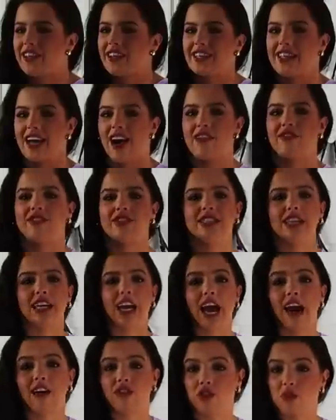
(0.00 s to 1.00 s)
I definitely
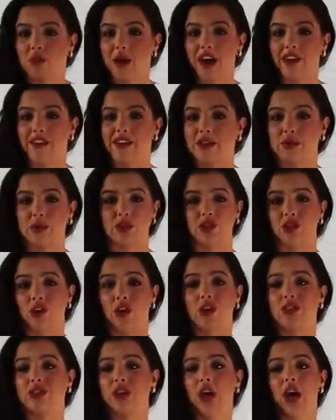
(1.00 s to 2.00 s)
have to wear this with
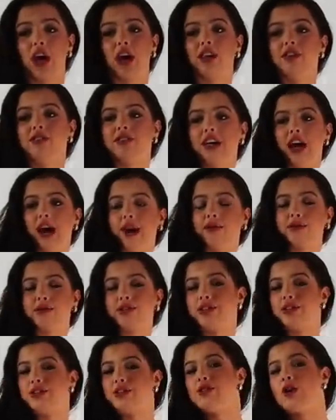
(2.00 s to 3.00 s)
shorts. There's
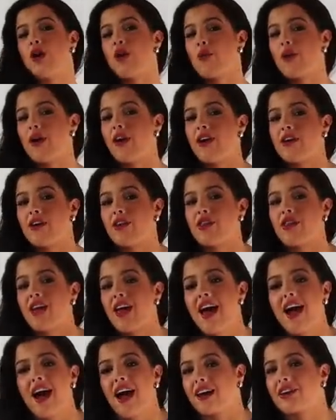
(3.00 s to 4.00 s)
absolutely no way on earth
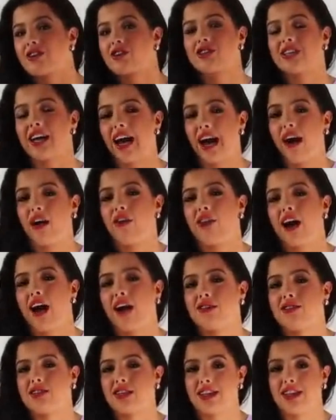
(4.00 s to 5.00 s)
I could get out of the
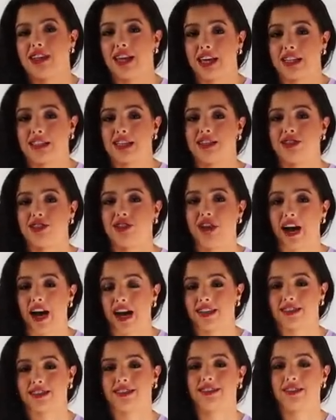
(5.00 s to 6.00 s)
house in this as a
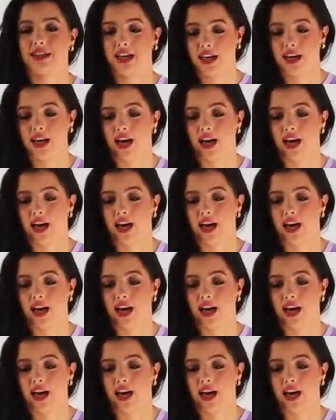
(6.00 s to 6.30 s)
dress.